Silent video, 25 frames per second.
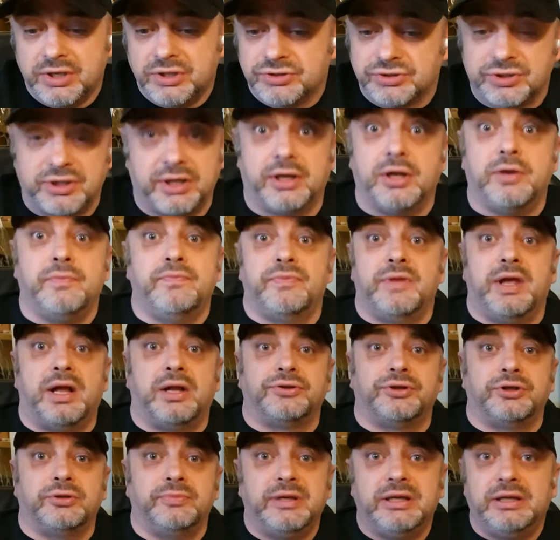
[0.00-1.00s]
So there you go, that'll
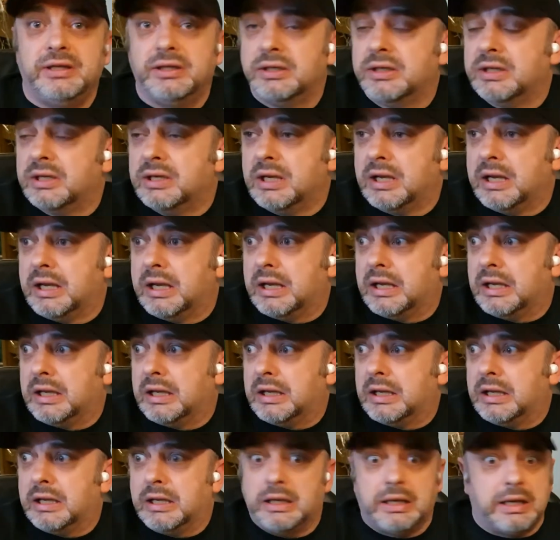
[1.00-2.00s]
do me,
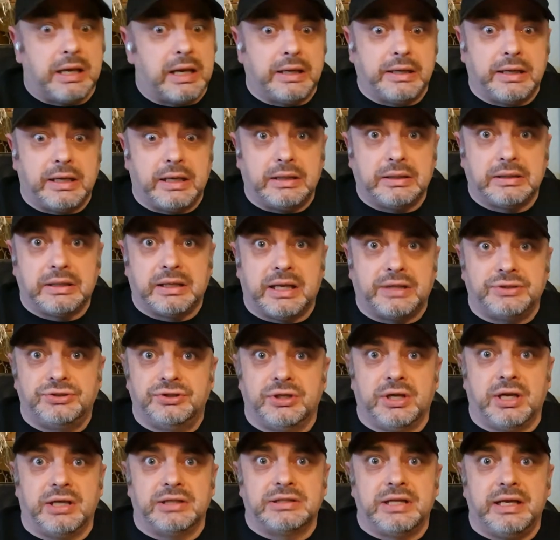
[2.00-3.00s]
uh, and I'll catch you
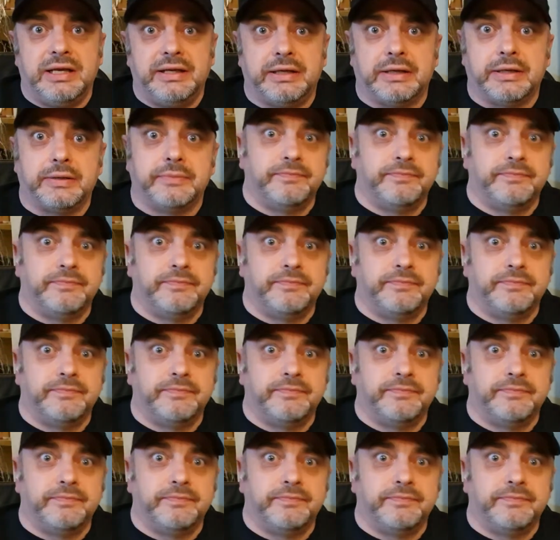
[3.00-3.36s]
guys later.